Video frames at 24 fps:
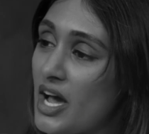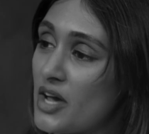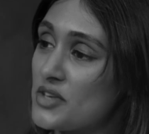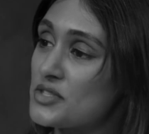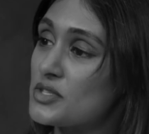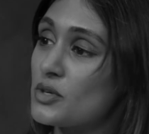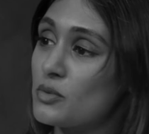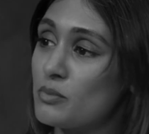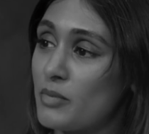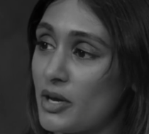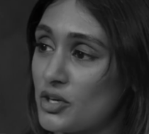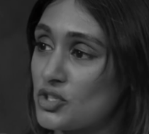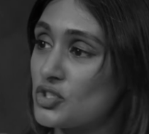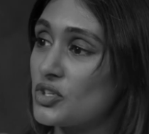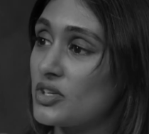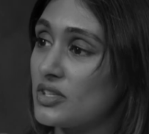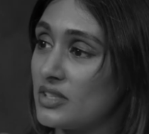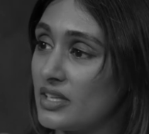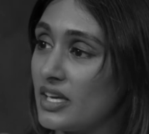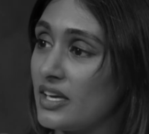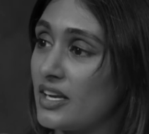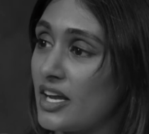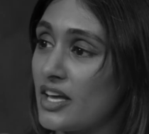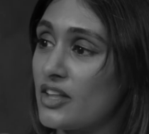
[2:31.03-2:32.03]
So Metro
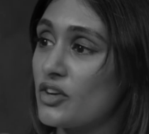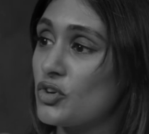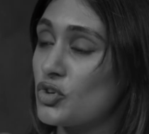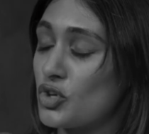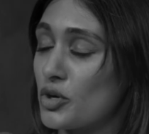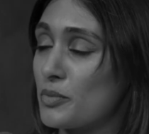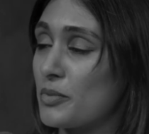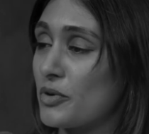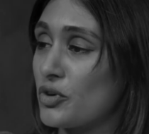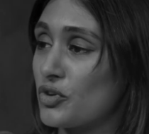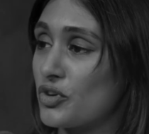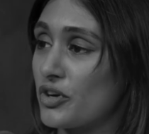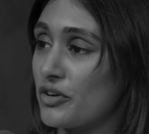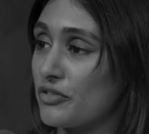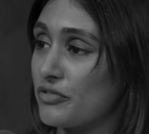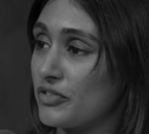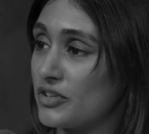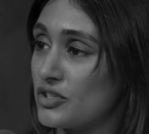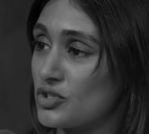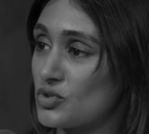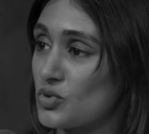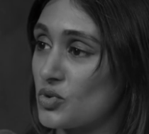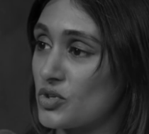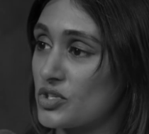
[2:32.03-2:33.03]
Atlanta, I grew up in
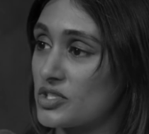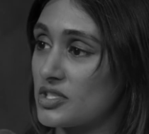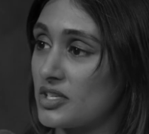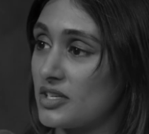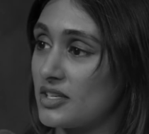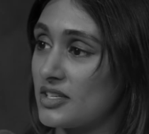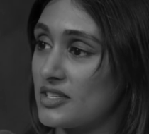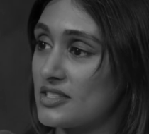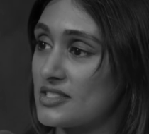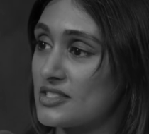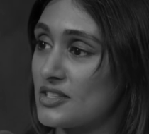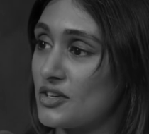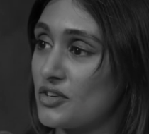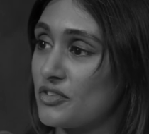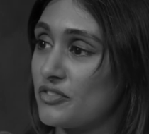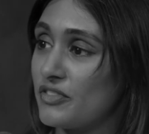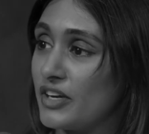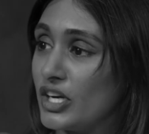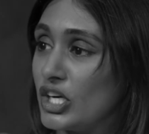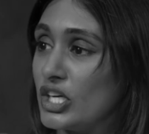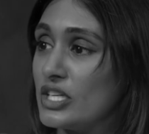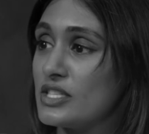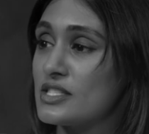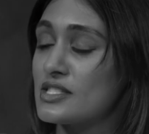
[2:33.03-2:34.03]
Griffin, Georgia, so
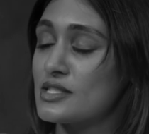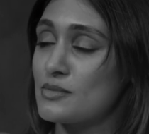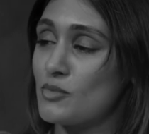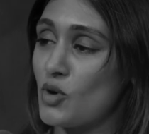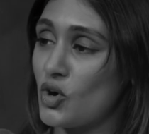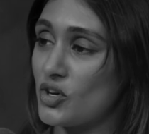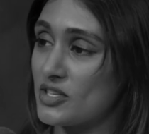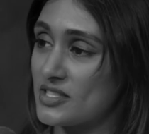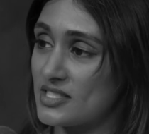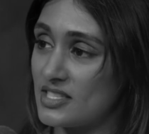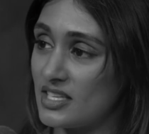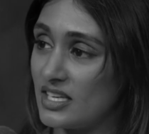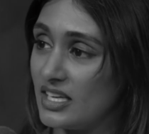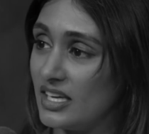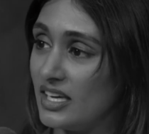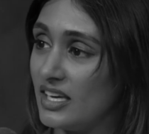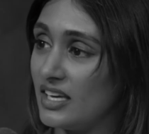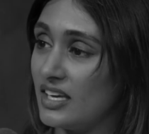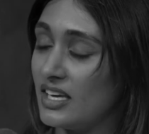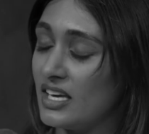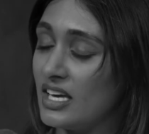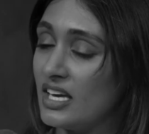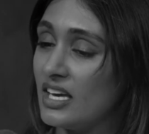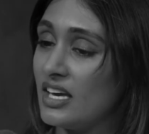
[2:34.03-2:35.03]
very small
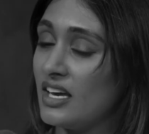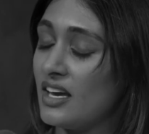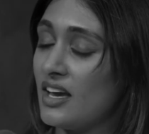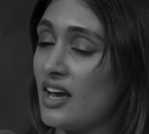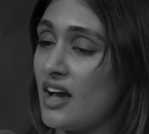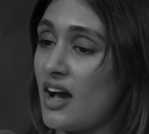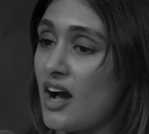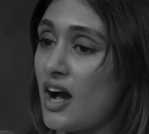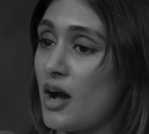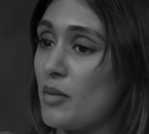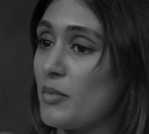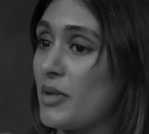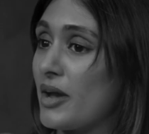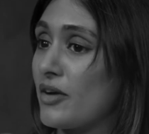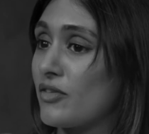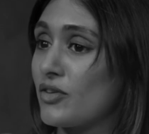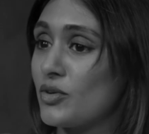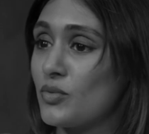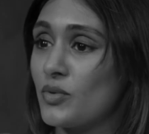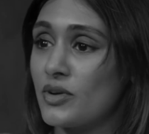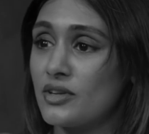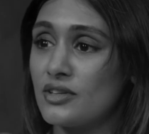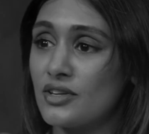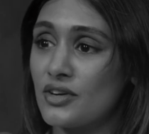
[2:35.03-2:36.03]
city.
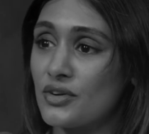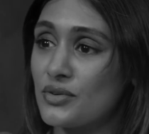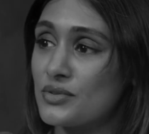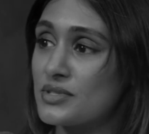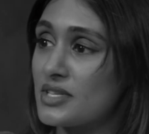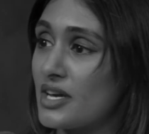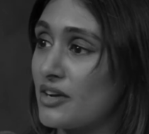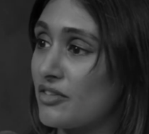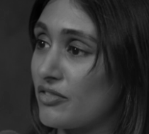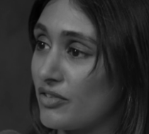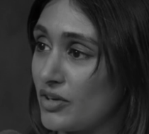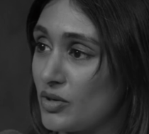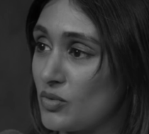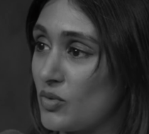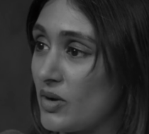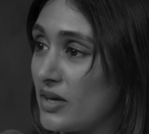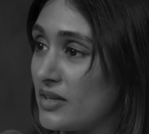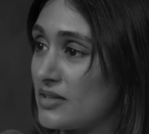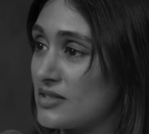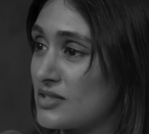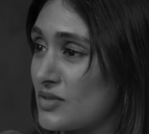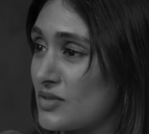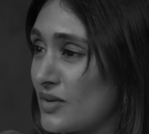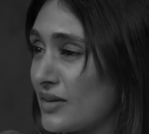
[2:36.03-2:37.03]
Everyone knows
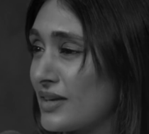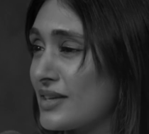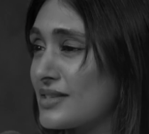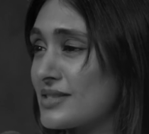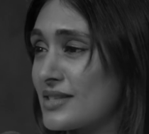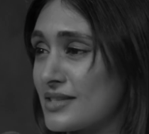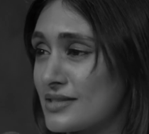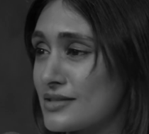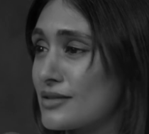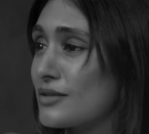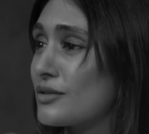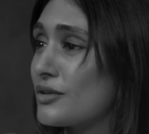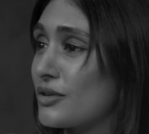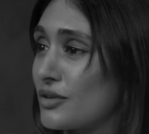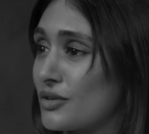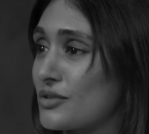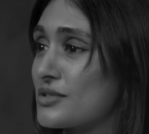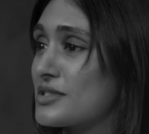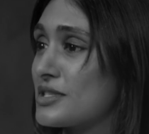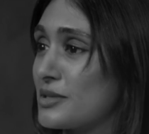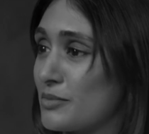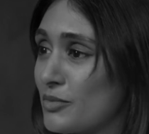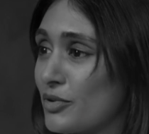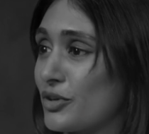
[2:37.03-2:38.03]
everyone, so I guess that's a little
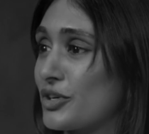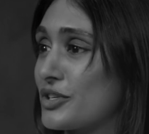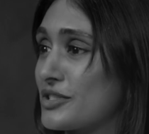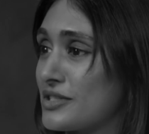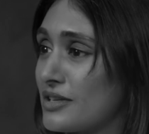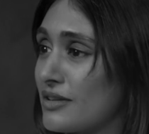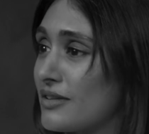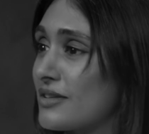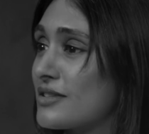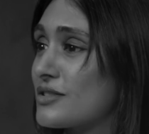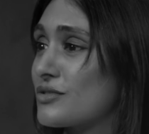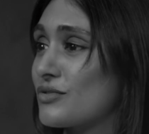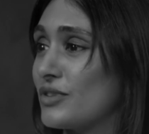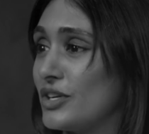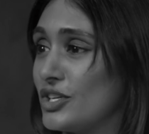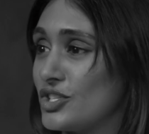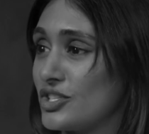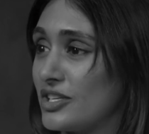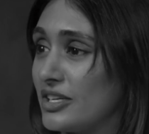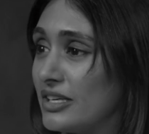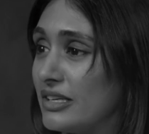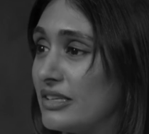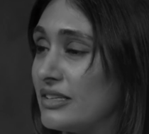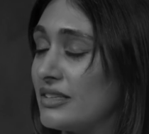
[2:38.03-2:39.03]
similar to this
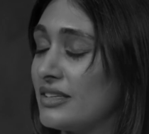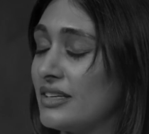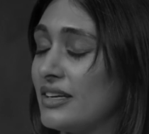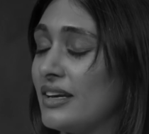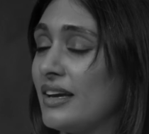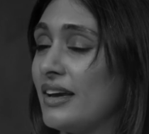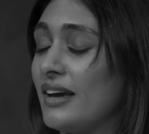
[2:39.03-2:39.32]
region.